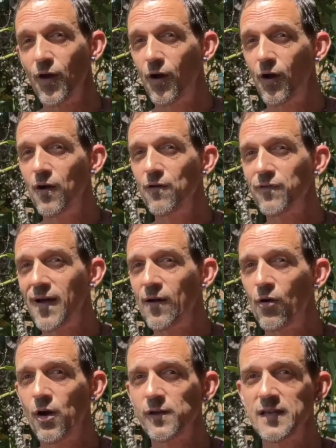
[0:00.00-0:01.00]
of our
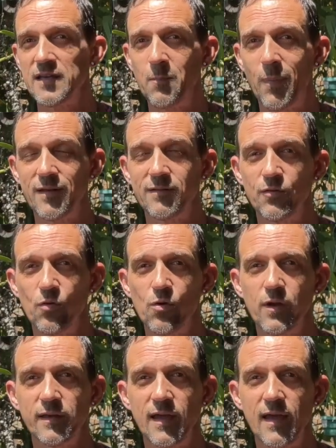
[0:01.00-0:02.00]
hotly debated
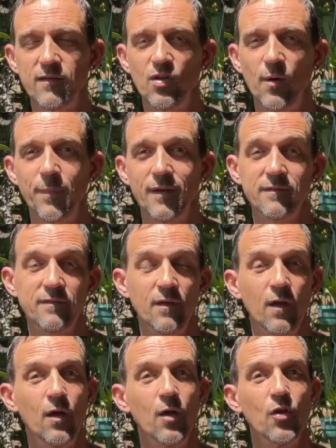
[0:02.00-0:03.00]
orchid care topics:
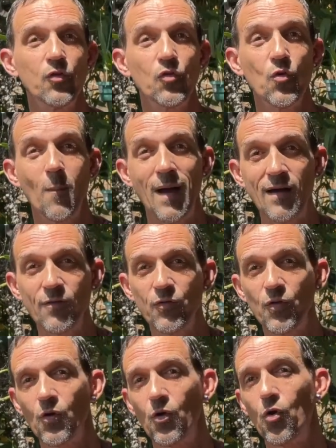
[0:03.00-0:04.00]
to mount
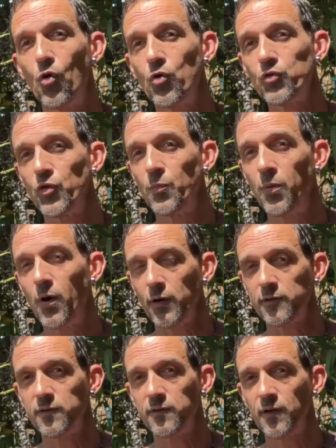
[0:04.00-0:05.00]
or to
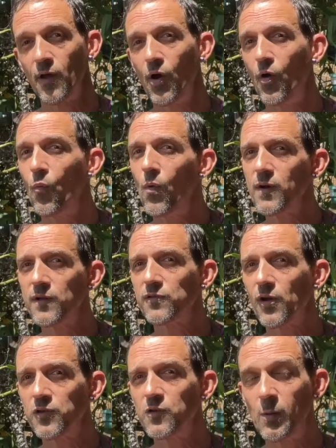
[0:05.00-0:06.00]
pot. What is
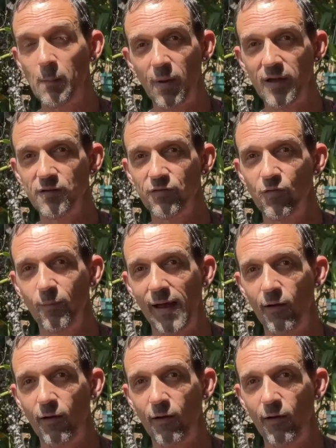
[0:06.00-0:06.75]
going to be better for my